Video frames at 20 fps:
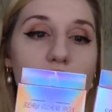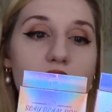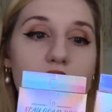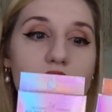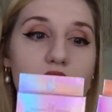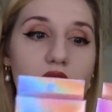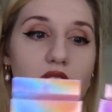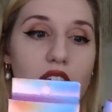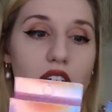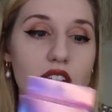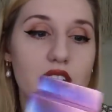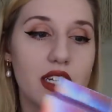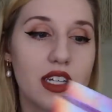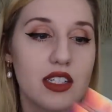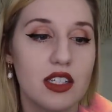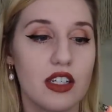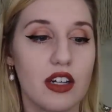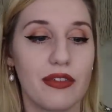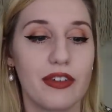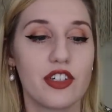who's into nail
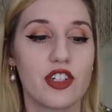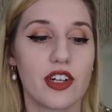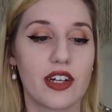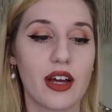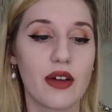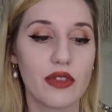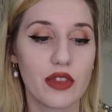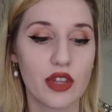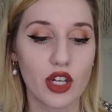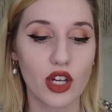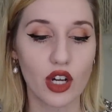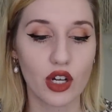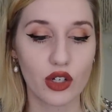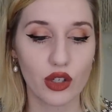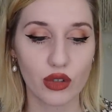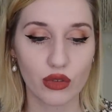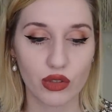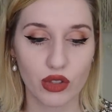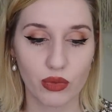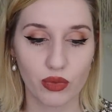sets, definitely check out the
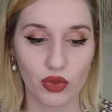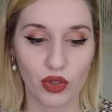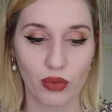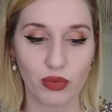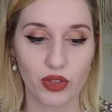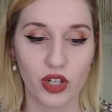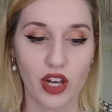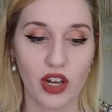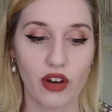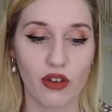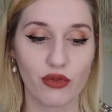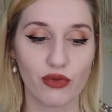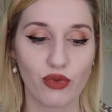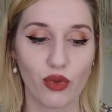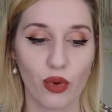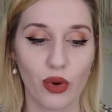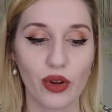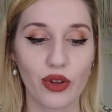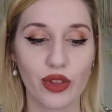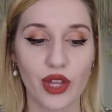new subscription
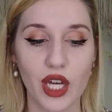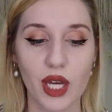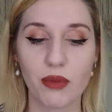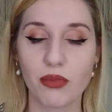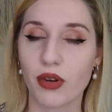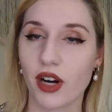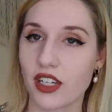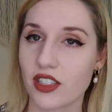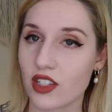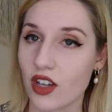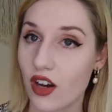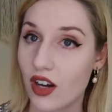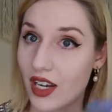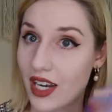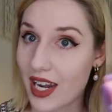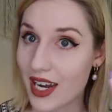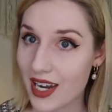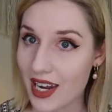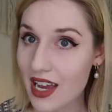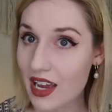for the press on
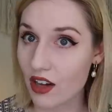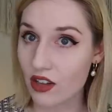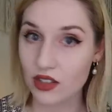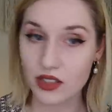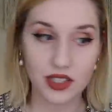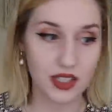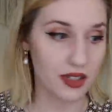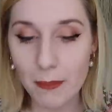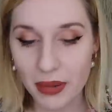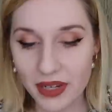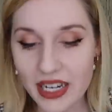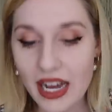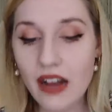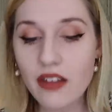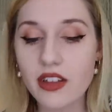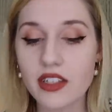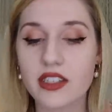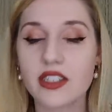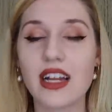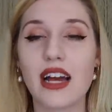nails. But
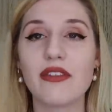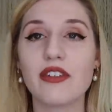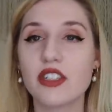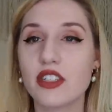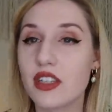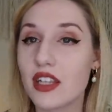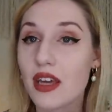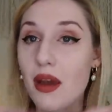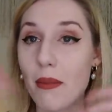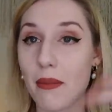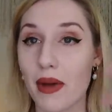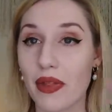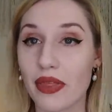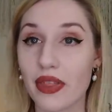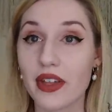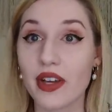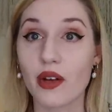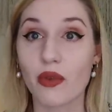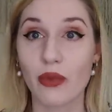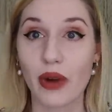now let's dive into the
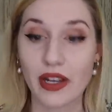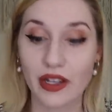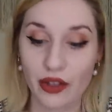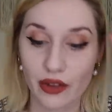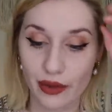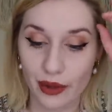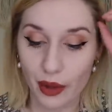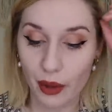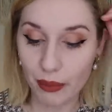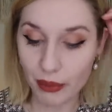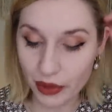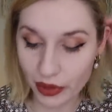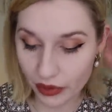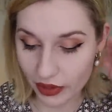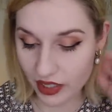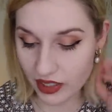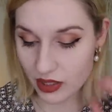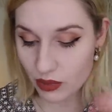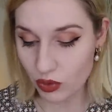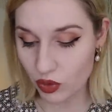monthly regular
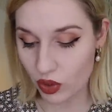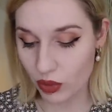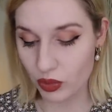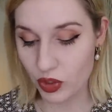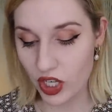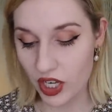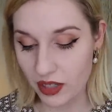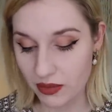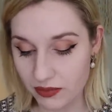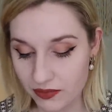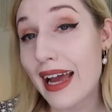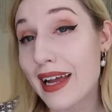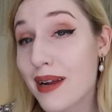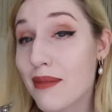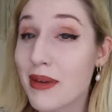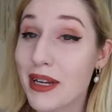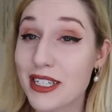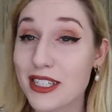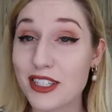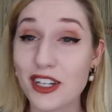beauty subscription. And I'm
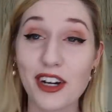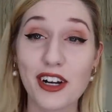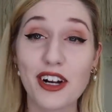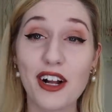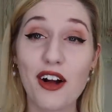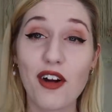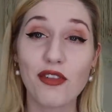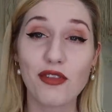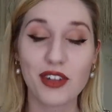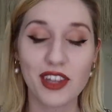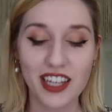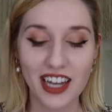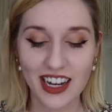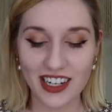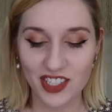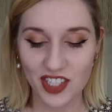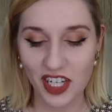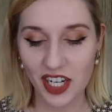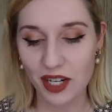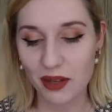gonna start it off with the
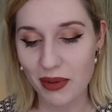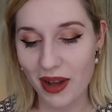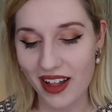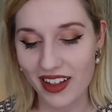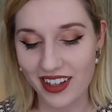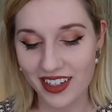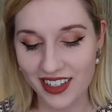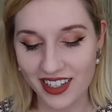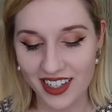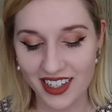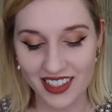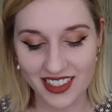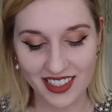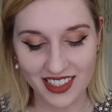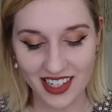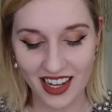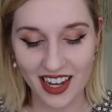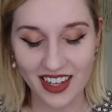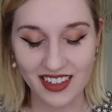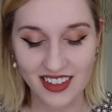eyeshadow palette
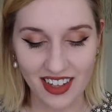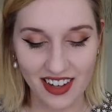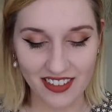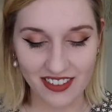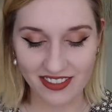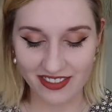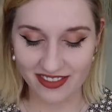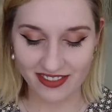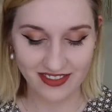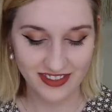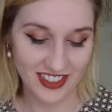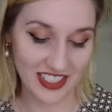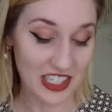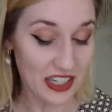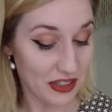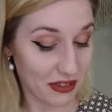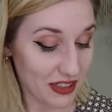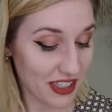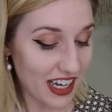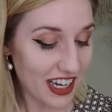because I love
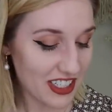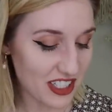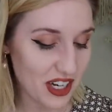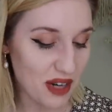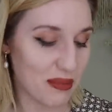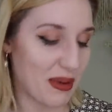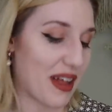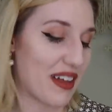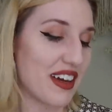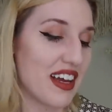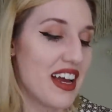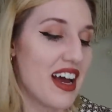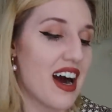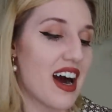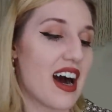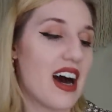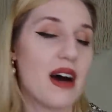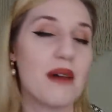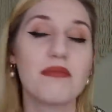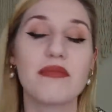starting with the eyeshadow palette.
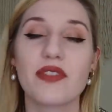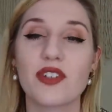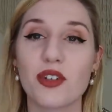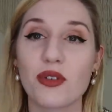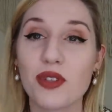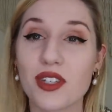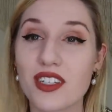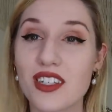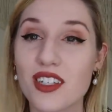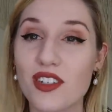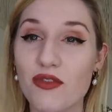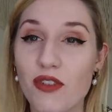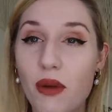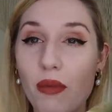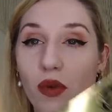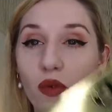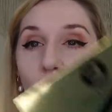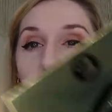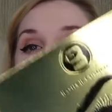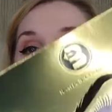So this is
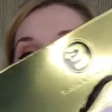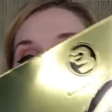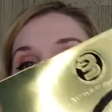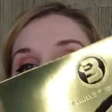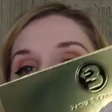from Rasha